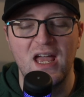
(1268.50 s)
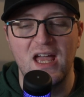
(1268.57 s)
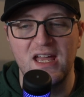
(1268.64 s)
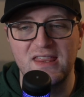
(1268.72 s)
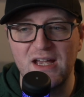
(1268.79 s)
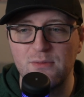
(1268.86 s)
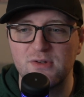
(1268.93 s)

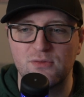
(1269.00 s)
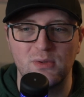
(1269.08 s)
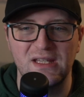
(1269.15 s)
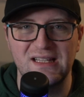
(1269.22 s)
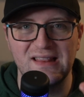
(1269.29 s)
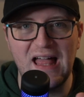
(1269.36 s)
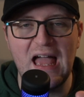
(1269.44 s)
And that was
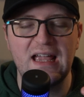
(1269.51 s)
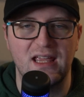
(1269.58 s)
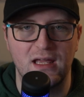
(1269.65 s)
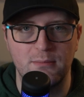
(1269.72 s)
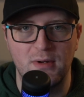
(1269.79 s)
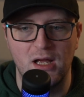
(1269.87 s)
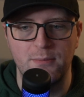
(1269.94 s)
really lacking,
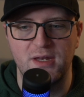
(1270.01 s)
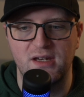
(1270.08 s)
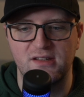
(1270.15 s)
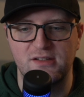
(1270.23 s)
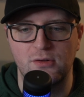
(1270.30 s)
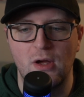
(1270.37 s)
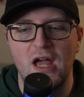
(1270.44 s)
in my
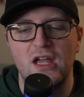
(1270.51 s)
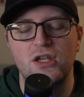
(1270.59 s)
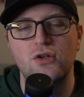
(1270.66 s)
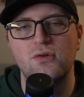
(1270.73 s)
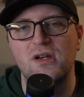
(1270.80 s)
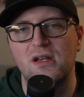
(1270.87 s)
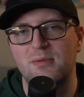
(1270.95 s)
opinion, too.
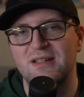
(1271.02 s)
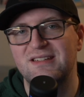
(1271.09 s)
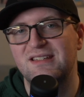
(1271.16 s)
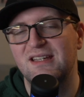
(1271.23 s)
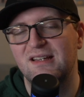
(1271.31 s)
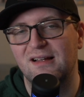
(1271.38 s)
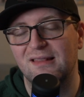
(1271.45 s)
You need to be
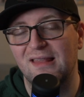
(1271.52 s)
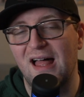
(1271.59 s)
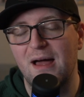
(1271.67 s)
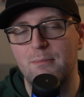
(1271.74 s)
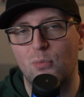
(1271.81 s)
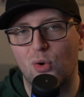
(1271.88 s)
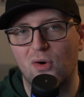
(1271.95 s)
seeing a
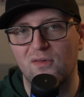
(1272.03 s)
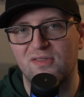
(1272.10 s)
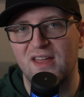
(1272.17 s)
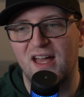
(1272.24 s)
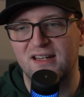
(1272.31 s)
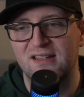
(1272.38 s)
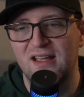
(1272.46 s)
lot more of
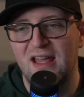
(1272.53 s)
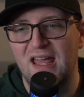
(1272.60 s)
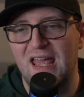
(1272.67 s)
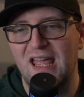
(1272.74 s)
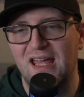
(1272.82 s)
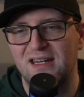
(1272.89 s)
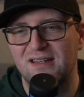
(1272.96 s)
that.
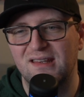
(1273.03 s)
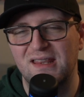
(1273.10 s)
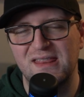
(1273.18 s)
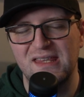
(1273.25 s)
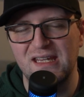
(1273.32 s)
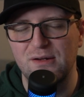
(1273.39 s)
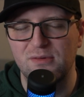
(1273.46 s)
And the
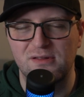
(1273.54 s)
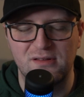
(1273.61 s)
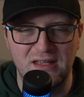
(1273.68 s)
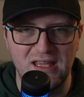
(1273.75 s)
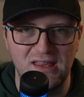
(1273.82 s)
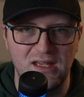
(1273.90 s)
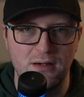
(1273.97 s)
thing with
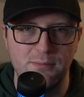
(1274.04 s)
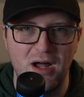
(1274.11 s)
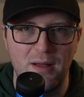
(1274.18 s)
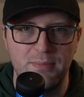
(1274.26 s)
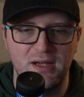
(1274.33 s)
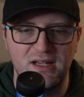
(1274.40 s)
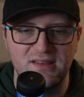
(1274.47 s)
Kylian
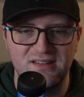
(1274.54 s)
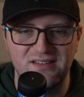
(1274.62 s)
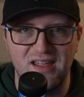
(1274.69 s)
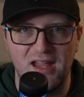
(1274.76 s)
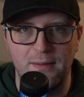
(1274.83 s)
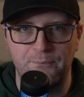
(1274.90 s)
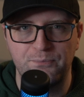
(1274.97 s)
Mbappe in this
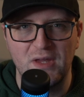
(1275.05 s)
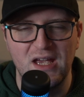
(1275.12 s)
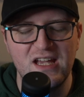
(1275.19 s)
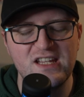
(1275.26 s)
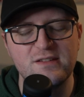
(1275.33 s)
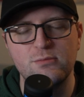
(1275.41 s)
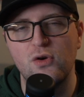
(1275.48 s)
game,
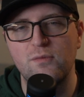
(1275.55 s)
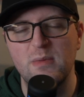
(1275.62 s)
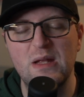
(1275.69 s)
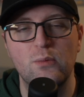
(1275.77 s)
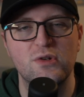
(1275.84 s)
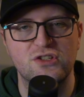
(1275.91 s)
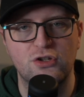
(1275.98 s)
his
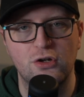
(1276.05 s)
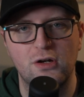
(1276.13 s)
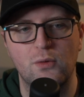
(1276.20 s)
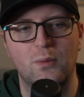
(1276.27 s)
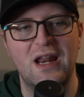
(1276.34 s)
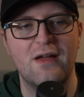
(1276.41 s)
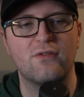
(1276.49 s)
movement was
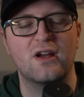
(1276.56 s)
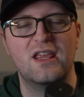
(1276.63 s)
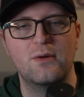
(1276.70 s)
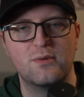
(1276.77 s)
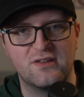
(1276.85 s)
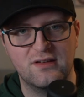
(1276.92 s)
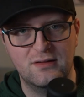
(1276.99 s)
good whenever he
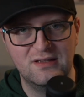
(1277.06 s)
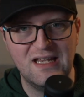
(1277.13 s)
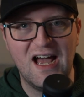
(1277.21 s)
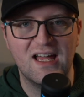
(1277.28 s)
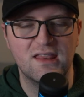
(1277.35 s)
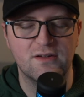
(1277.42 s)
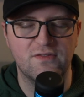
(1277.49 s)
was
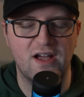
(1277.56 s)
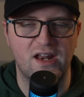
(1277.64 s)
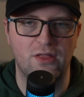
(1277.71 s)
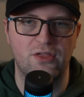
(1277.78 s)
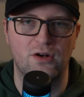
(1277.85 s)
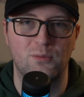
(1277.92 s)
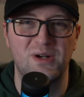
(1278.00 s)
not in the final
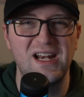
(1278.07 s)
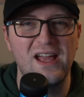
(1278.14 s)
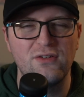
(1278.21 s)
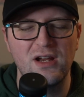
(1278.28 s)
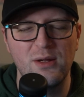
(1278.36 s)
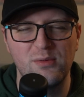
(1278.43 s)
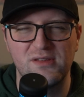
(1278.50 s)
third.
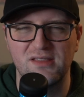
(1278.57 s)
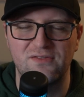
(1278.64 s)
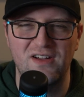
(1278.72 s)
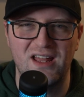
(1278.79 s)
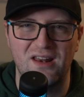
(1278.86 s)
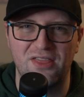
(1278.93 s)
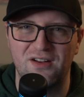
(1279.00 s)
Whenever he was in the
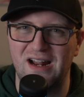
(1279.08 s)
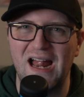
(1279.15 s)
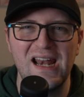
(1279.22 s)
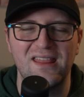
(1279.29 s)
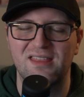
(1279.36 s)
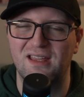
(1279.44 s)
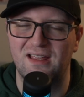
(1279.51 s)
final third, I
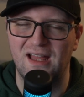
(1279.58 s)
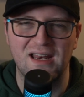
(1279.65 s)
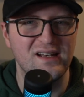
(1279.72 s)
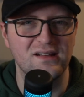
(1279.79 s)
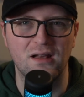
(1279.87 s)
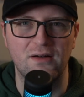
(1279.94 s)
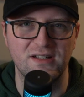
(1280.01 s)

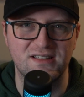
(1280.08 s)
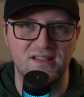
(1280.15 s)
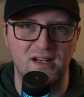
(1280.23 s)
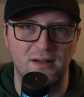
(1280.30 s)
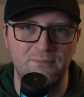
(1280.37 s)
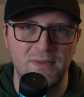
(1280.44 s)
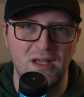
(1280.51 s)
didn't love it today.